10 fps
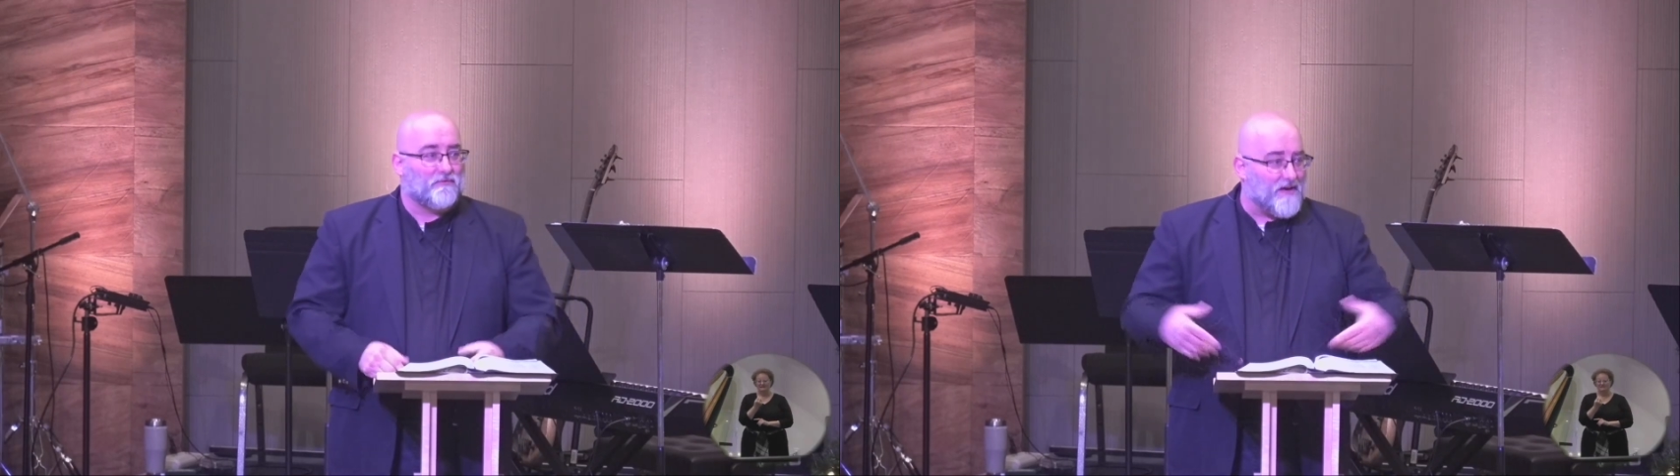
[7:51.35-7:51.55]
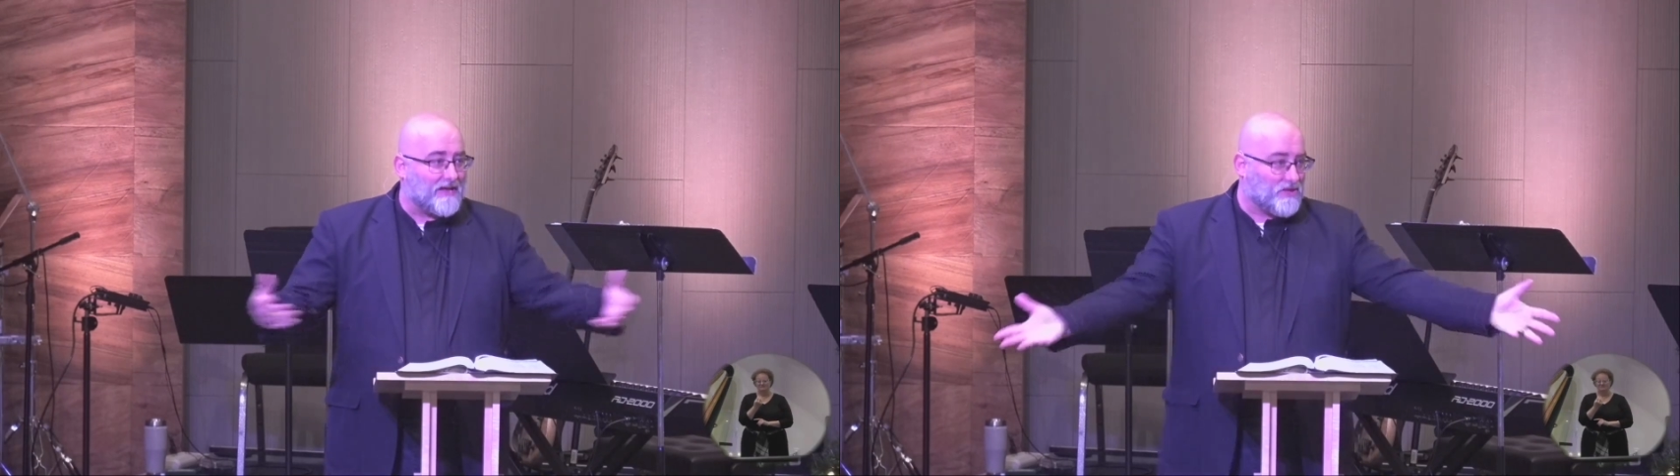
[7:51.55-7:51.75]

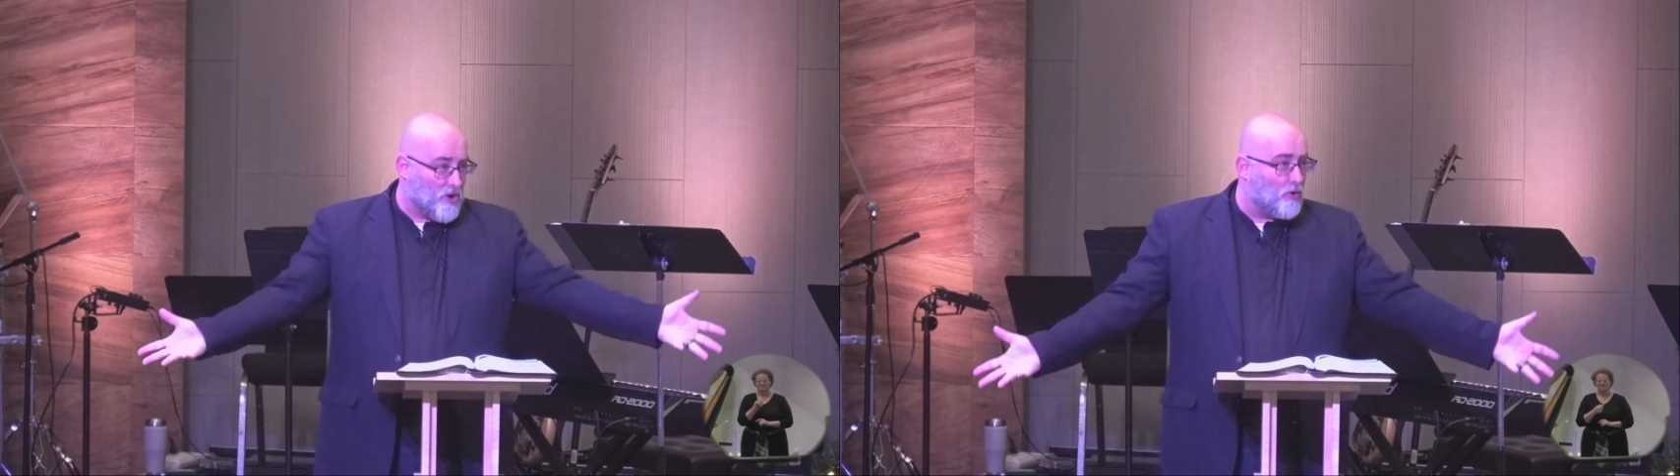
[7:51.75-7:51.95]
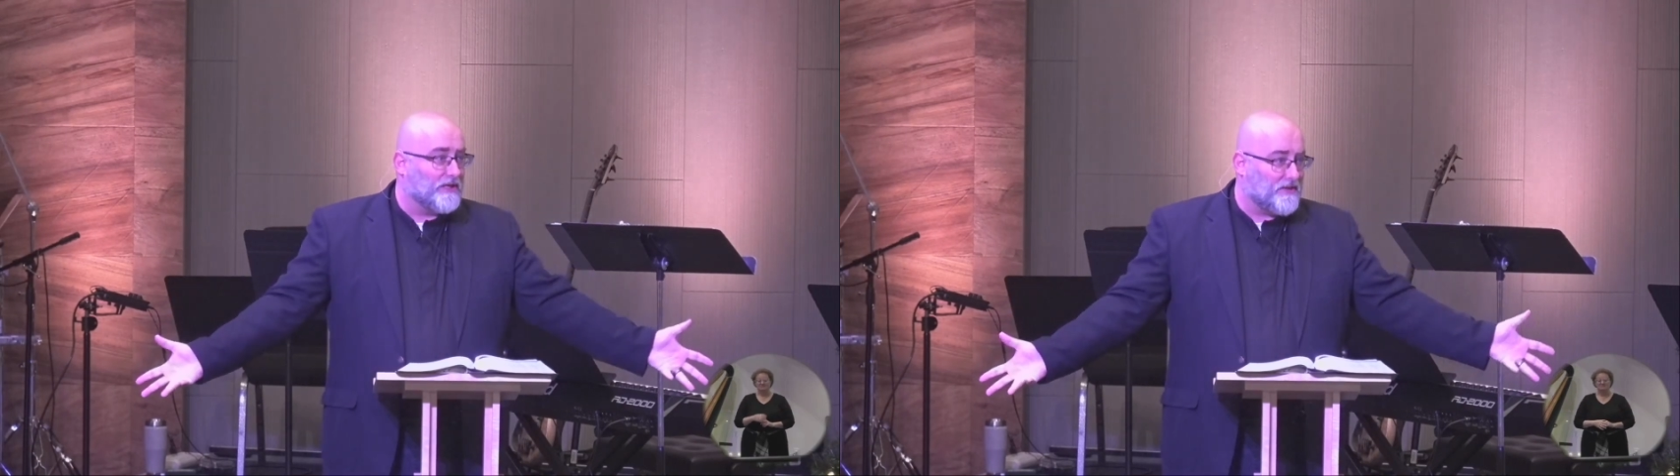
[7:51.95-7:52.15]
In fact,
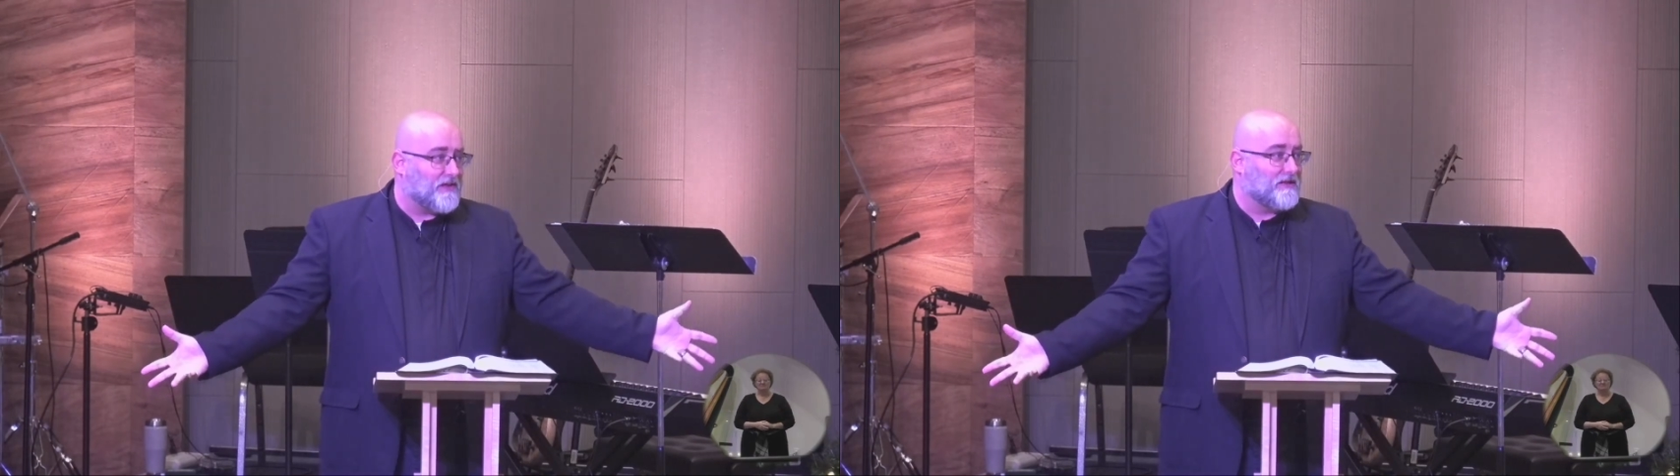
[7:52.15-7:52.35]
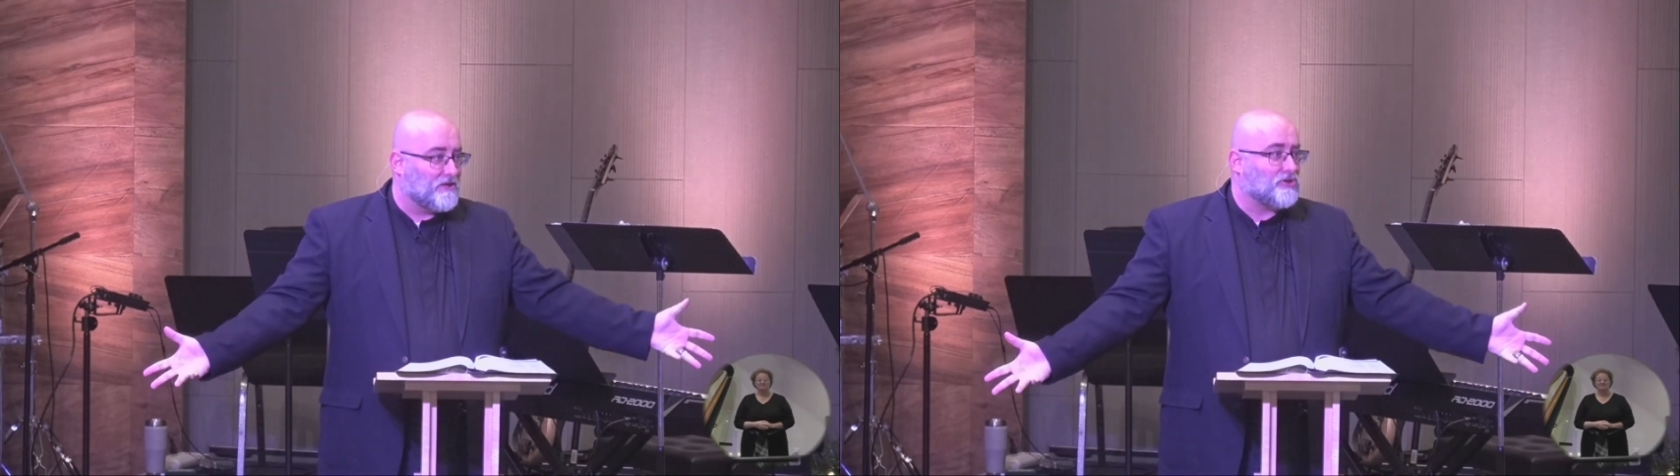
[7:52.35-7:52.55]
the only
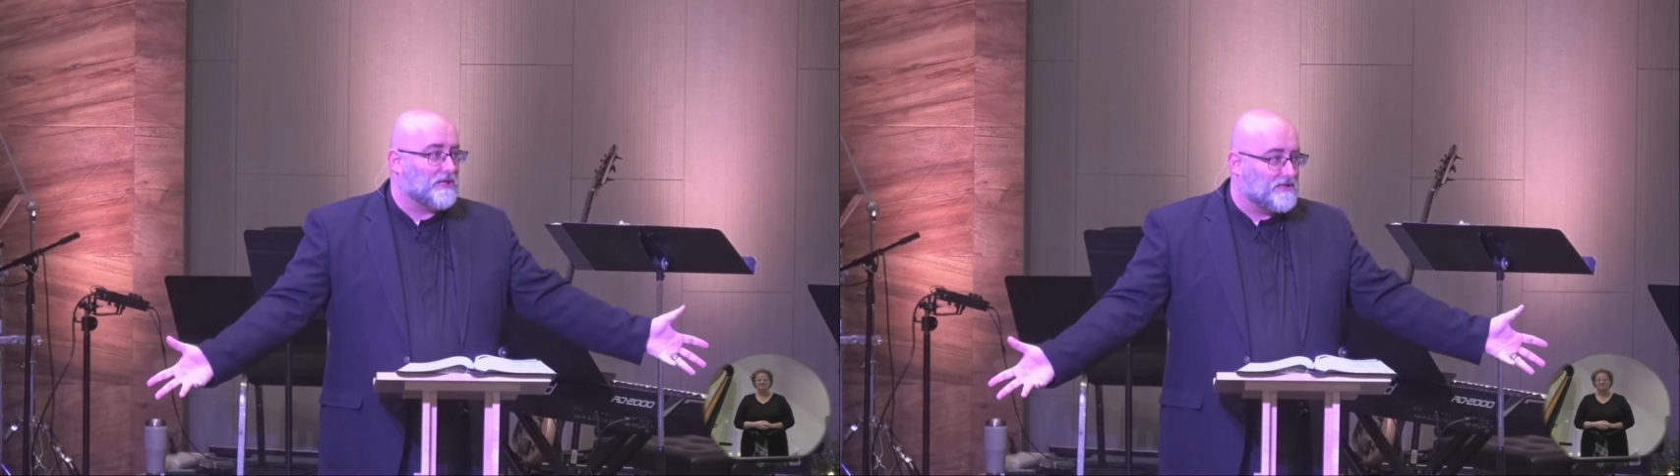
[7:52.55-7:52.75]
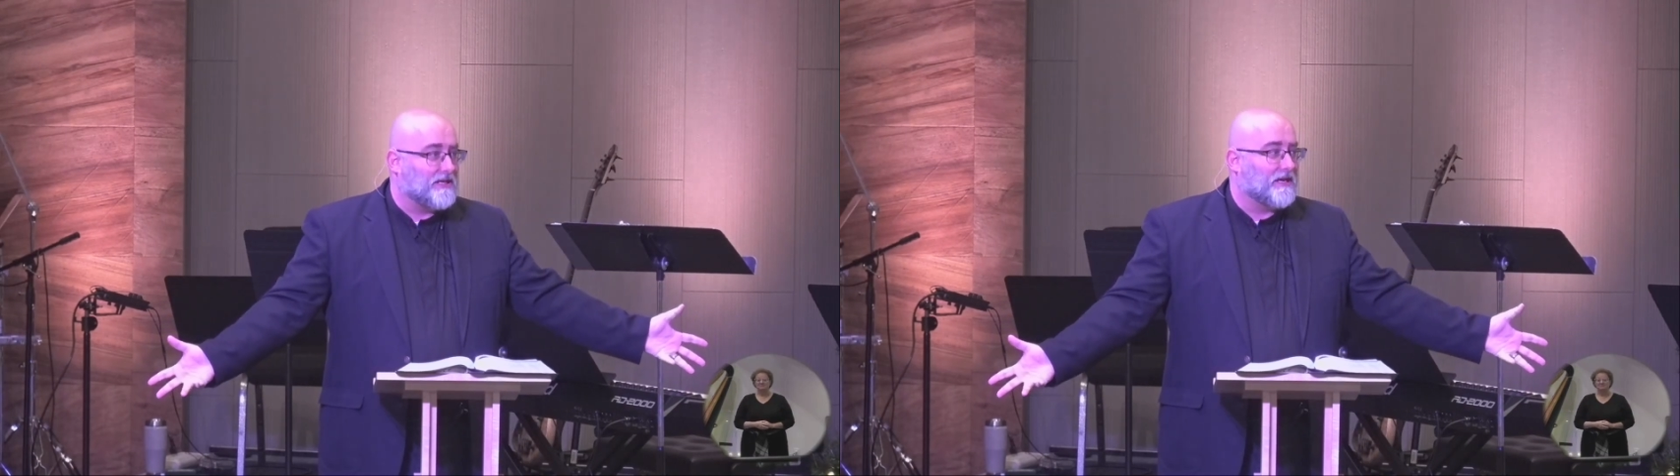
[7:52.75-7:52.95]
thing that
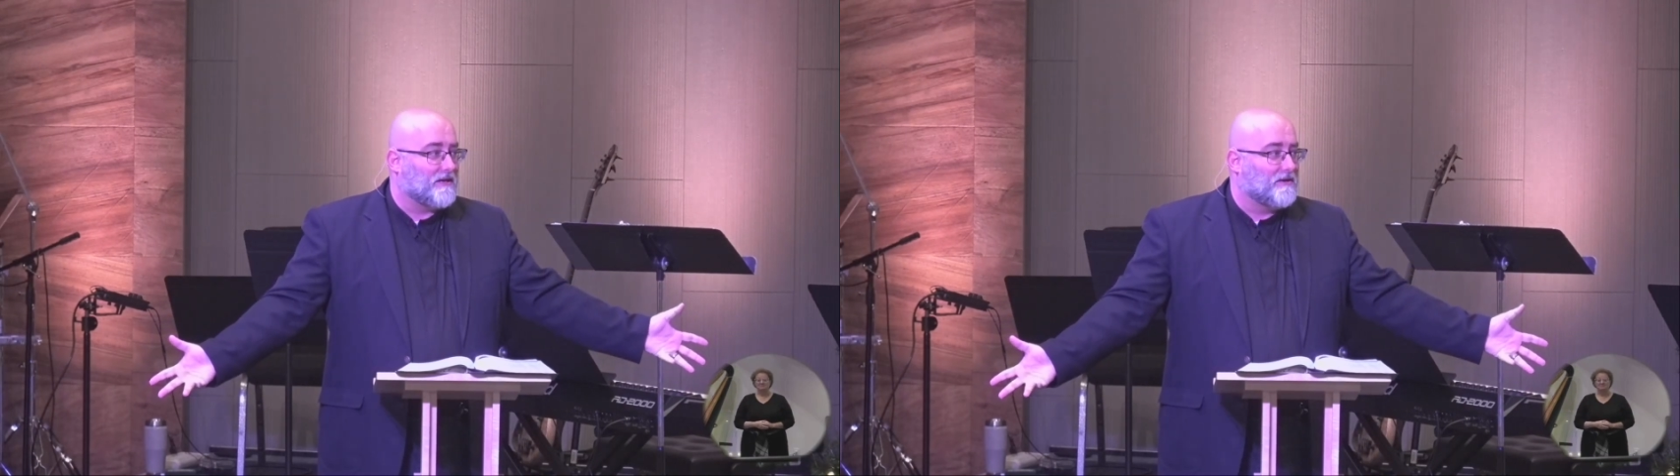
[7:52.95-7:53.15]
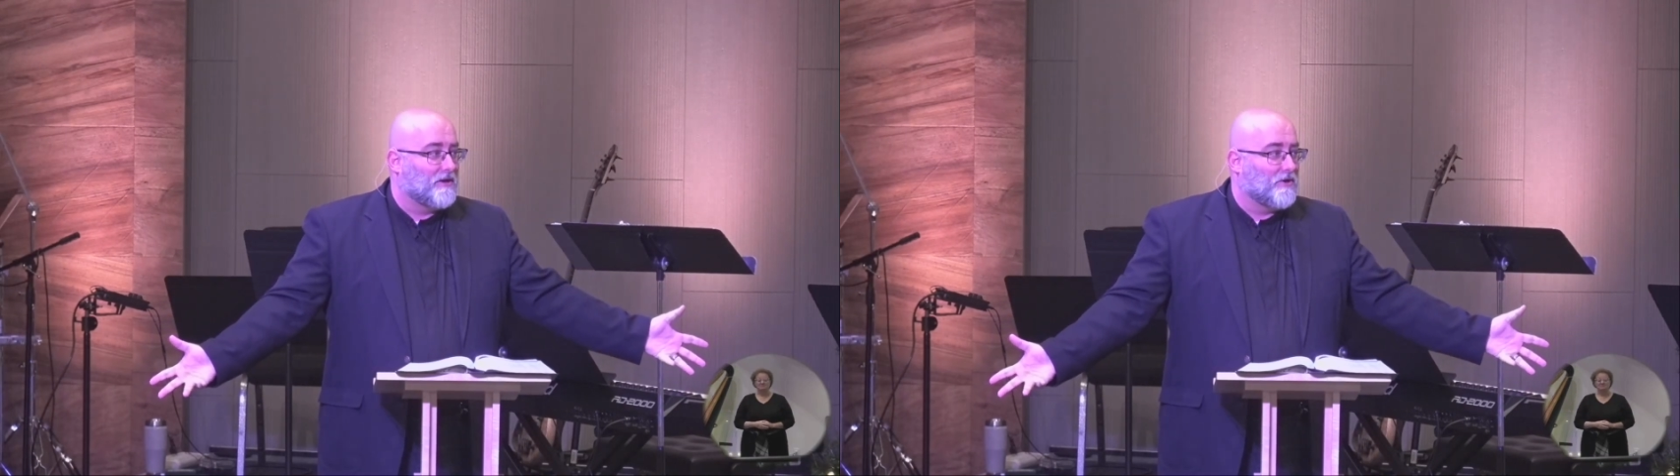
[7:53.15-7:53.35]
she
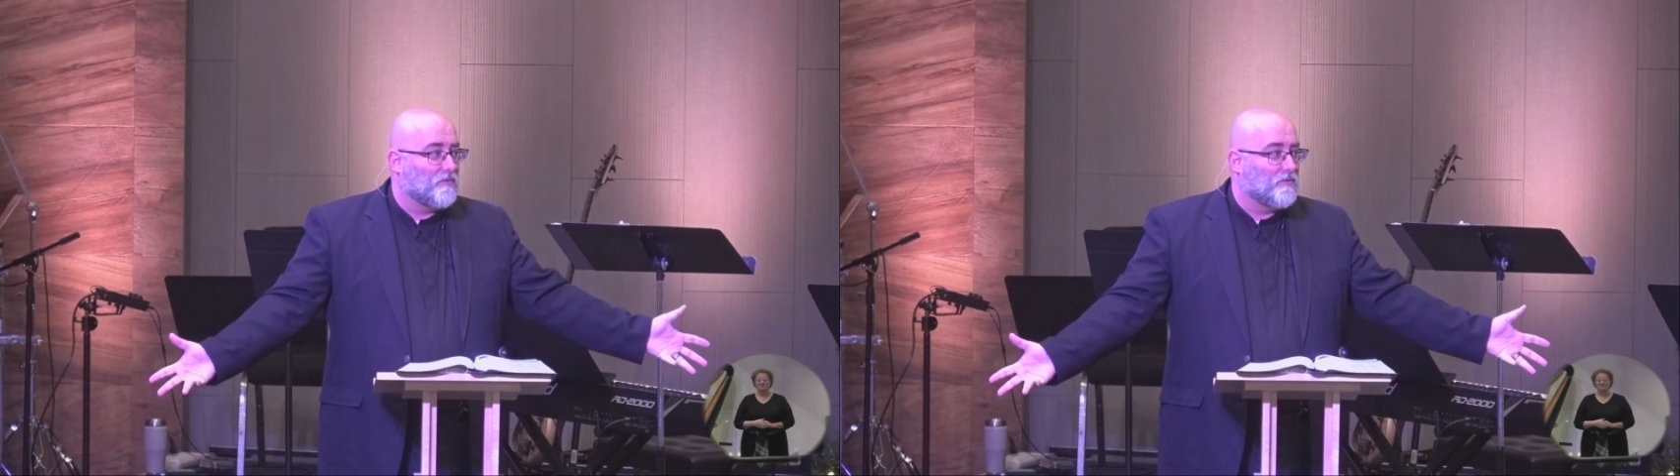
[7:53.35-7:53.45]
did